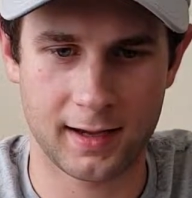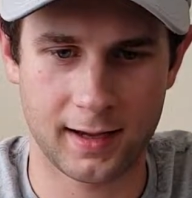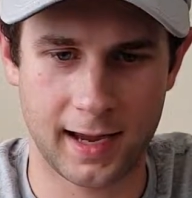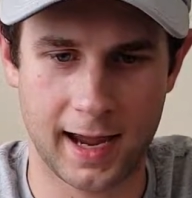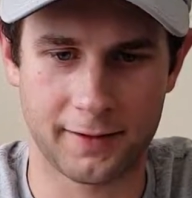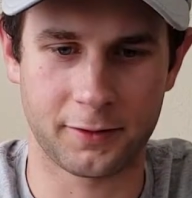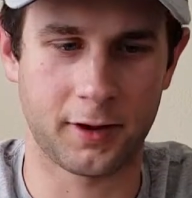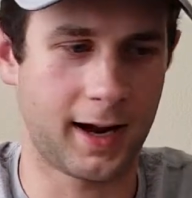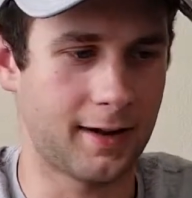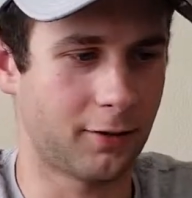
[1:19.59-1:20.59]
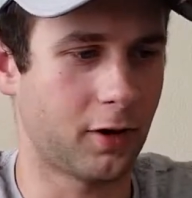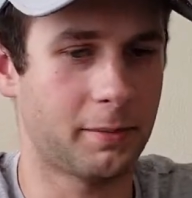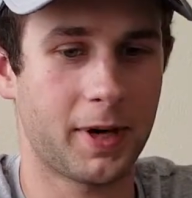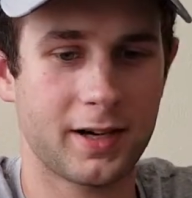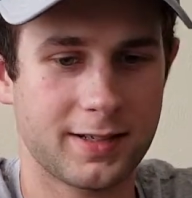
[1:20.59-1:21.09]
after I have all the
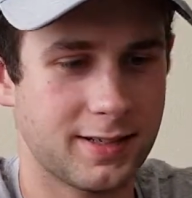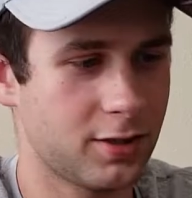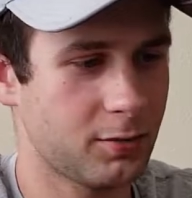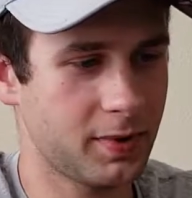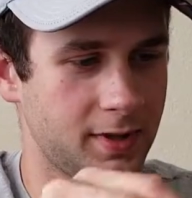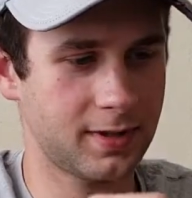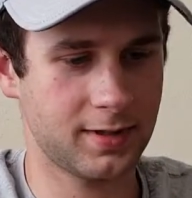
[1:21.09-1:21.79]
boxes opened.